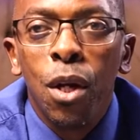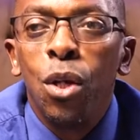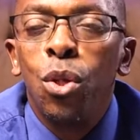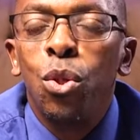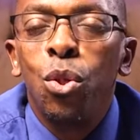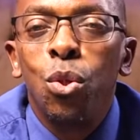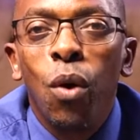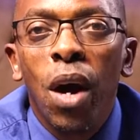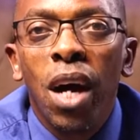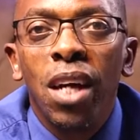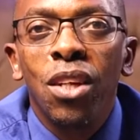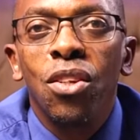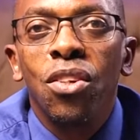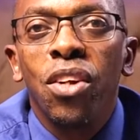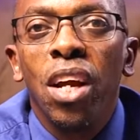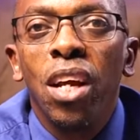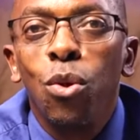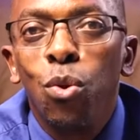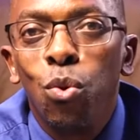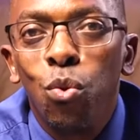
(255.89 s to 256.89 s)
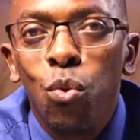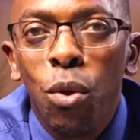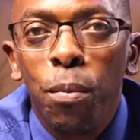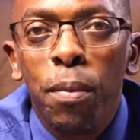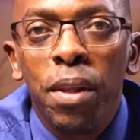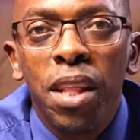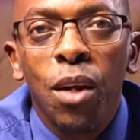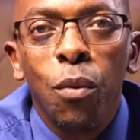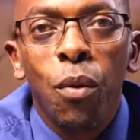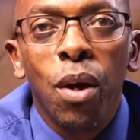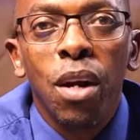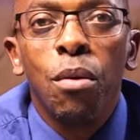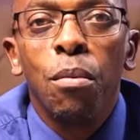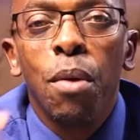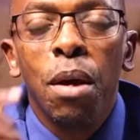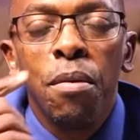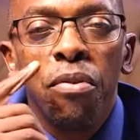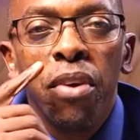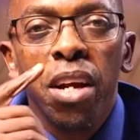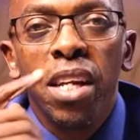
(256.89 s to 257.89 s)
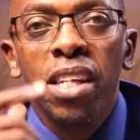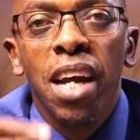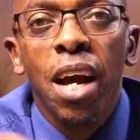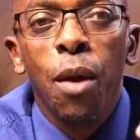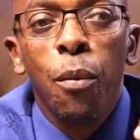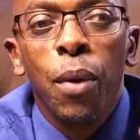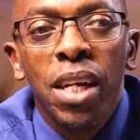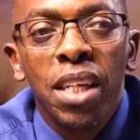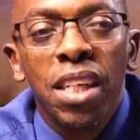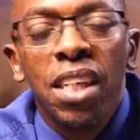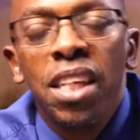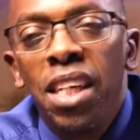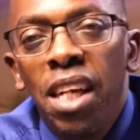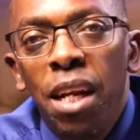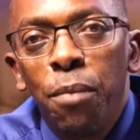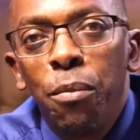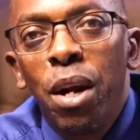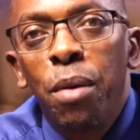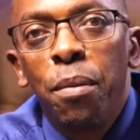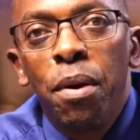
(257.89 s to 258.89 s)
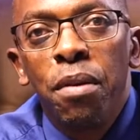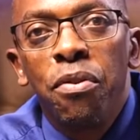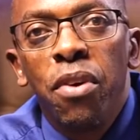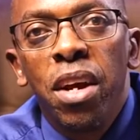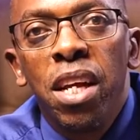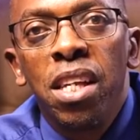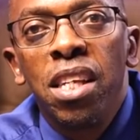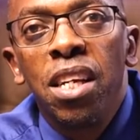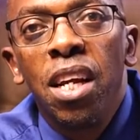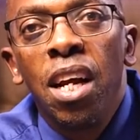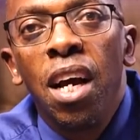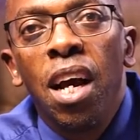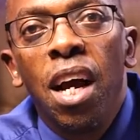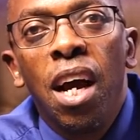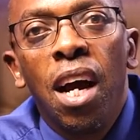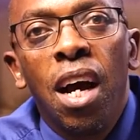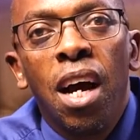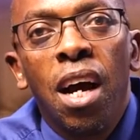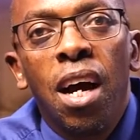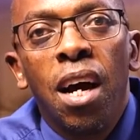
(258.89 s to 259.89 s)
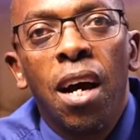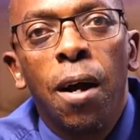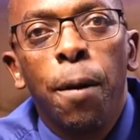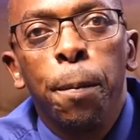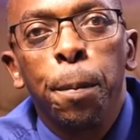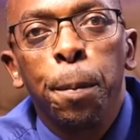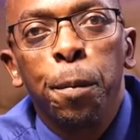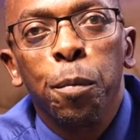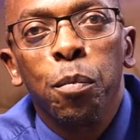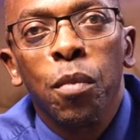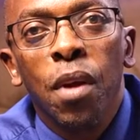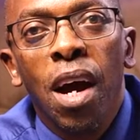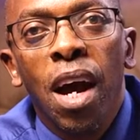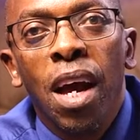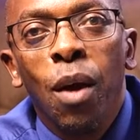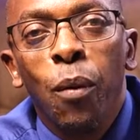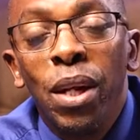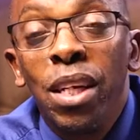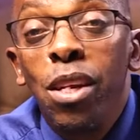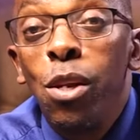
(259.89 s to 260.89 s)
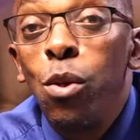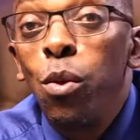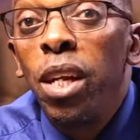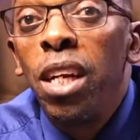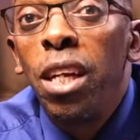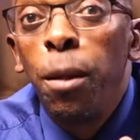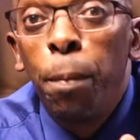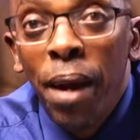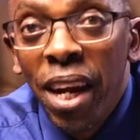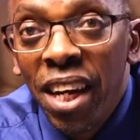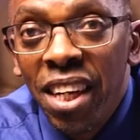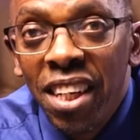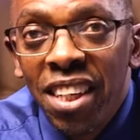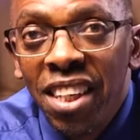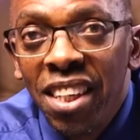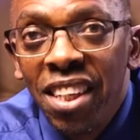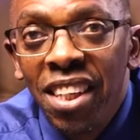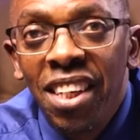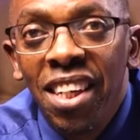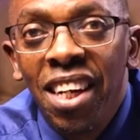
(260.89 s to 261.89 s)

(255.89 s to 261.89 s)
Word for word: So I was trying to swim and then one of my friends, I went in and one of my friends, uh, I went into the deep end.